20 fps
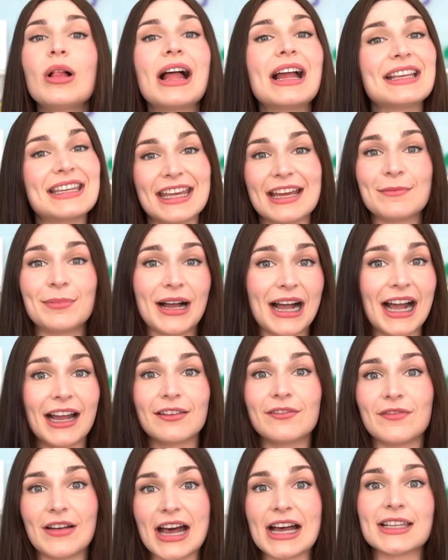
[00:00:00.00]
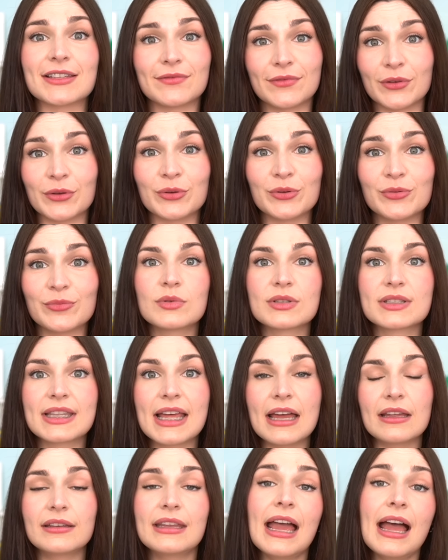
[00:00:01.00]
idea behind fast food was
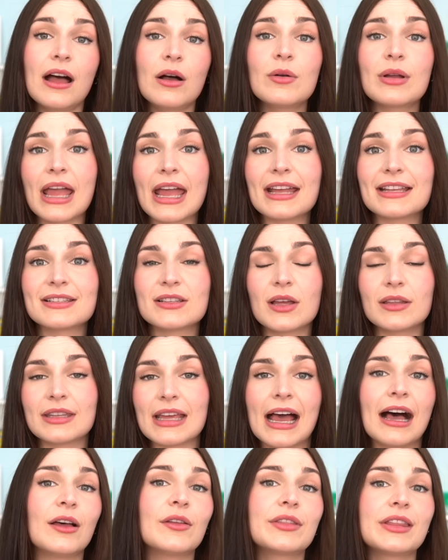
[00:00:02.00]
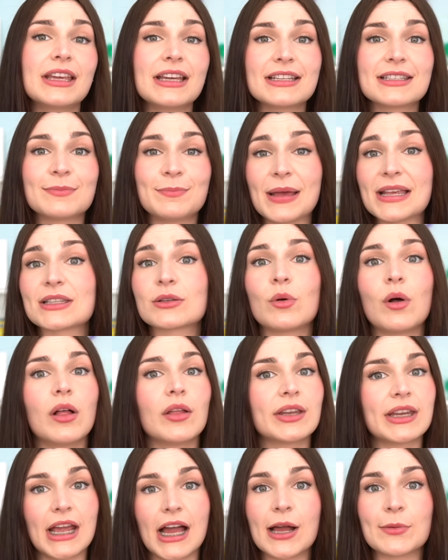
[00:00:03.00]
that, yeah, okay, it's not the healthiest, best
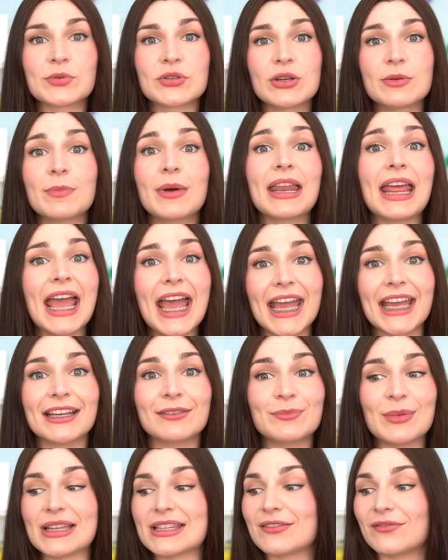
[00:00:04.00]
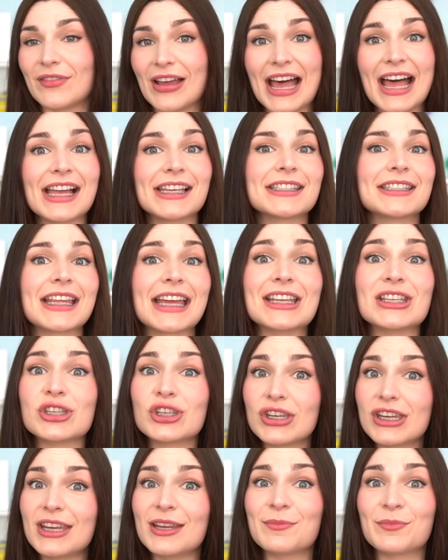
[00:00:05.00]
quality option, but hey, it's fast and
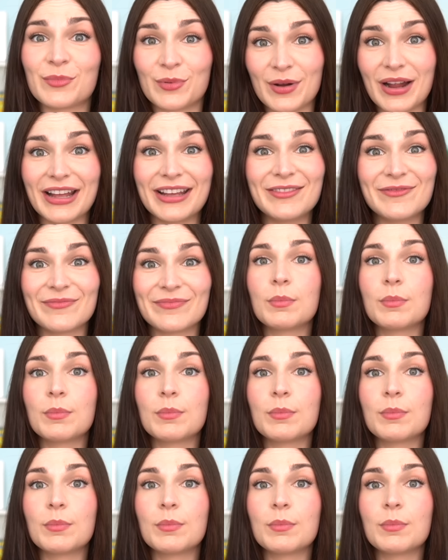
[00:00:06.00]
cheap, right?